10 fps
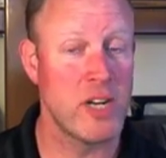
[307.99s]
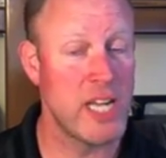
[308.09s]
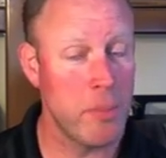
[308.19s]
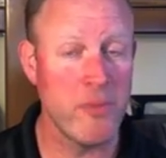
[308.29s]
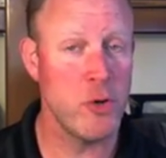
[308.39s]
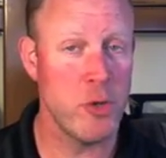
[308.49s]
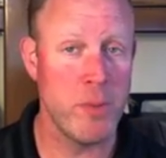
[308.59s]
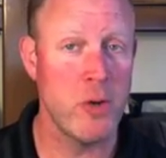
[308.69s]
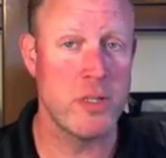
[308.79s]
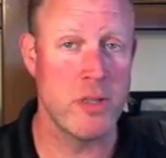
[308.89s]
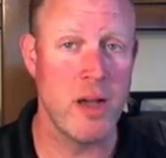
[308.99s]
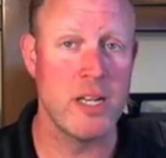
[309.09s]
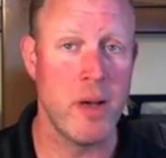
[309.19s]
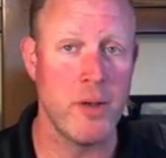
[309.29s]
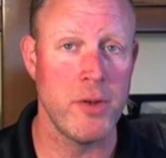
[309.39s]
a couple of you in your posts talked
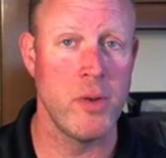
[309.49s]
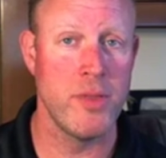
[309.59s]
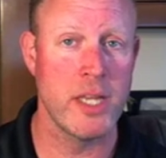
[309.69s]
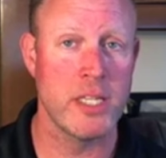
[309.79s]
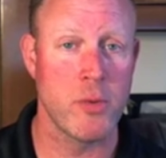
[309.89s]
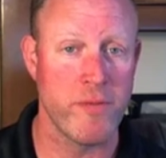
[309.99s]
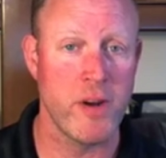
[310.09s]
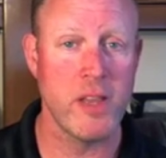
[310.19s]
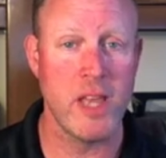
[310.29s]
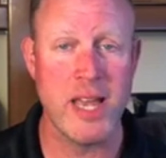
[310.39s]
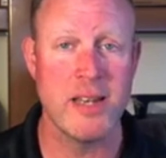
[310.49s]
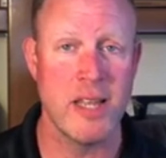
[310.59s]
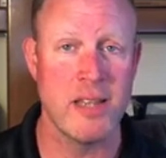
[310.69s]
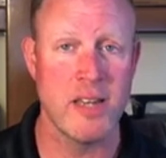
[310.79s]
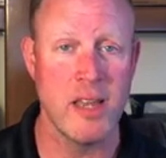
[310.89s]
about doing things that were fairly high
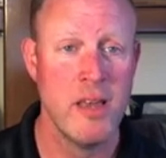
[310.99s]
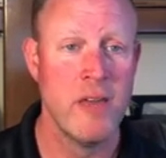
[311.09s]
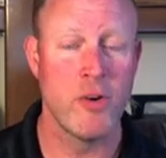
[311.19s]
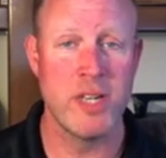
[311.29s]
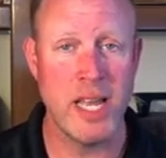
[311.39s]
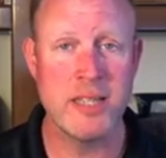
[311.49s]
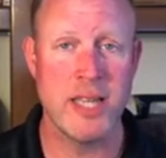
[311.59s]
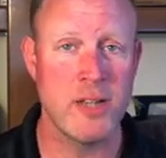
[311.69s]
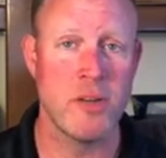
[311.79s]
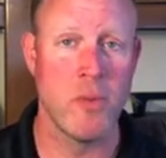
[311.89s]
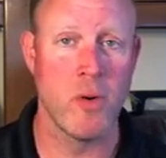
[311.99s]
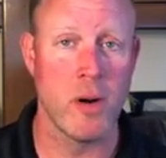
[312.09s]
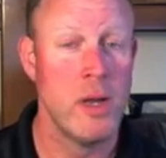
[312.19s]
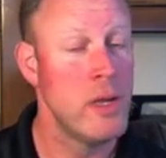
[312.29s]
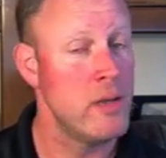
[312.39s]
intensity for 10 sets or more.